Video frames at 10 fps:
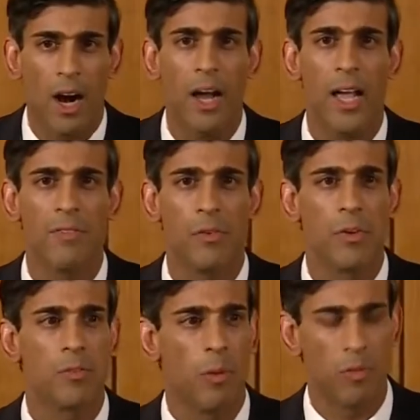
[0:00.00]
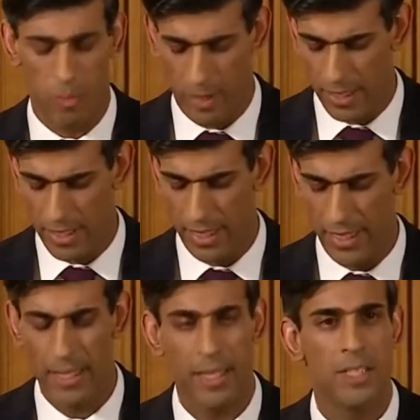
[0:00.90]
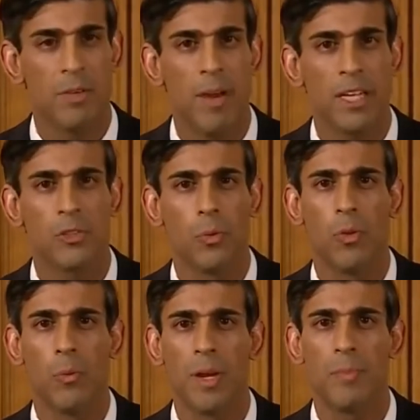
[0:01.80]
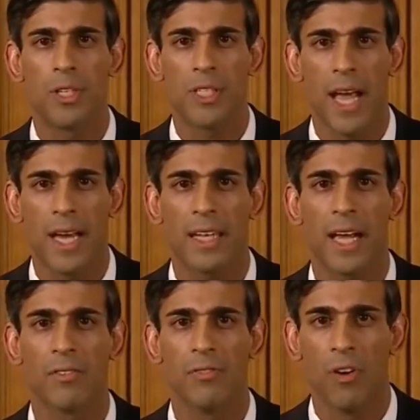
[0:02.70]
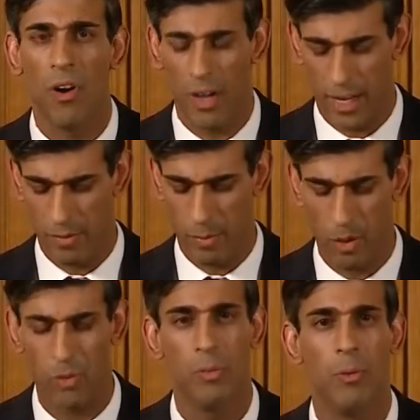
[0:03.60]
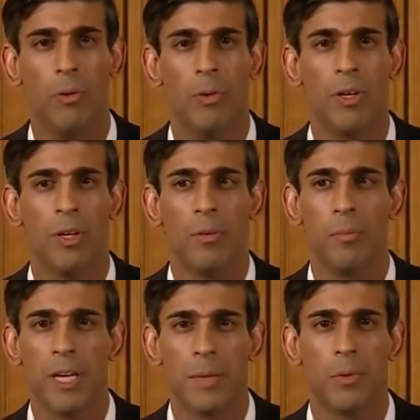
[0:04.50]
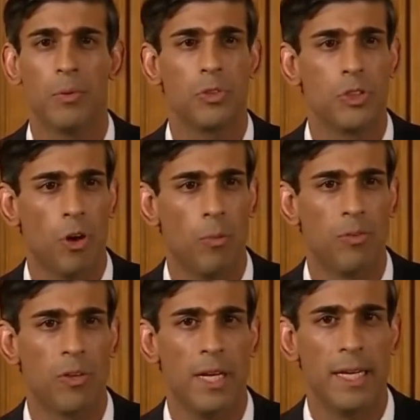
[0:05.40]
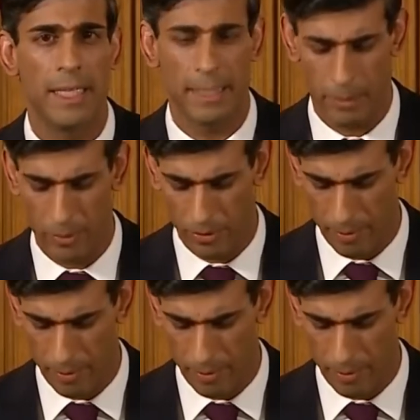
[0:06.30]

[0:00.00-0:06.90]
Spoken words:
I have a responsibility to make sure that we protect as far as possible people's jobs and incomes.